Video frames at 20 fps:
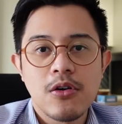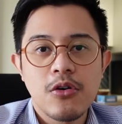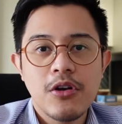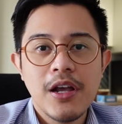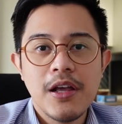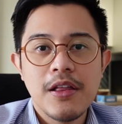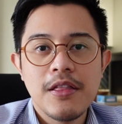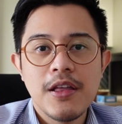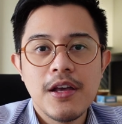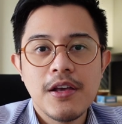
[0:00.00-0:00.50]

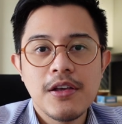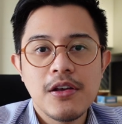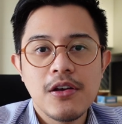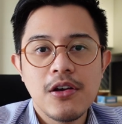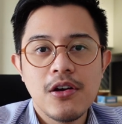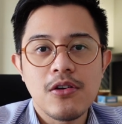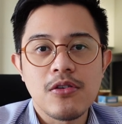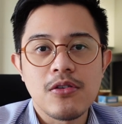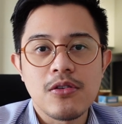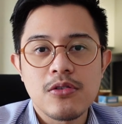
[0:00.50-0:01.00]
Okay, there you
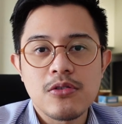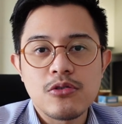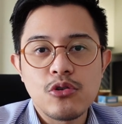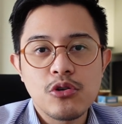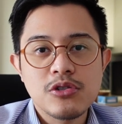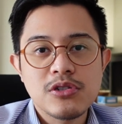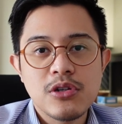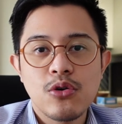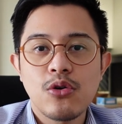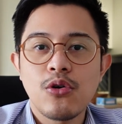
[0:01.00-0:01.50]
go.
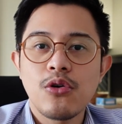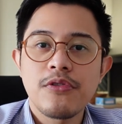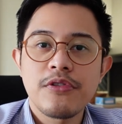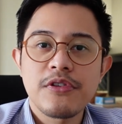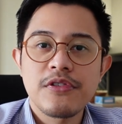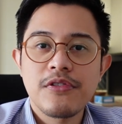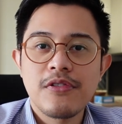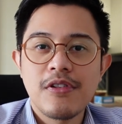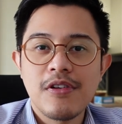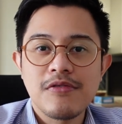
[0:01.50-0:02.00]
Those are all
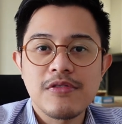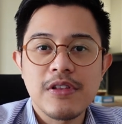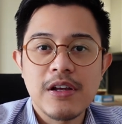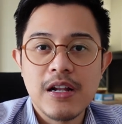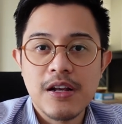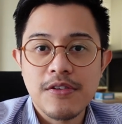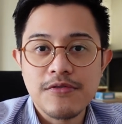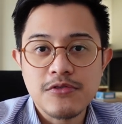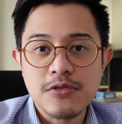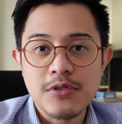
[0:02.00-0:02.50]
the stuff
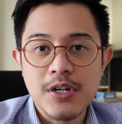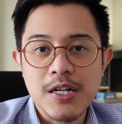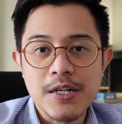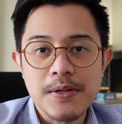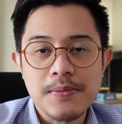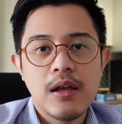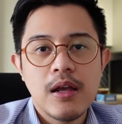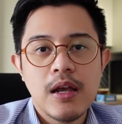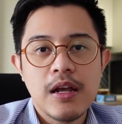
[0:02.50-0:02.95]
that I've tried.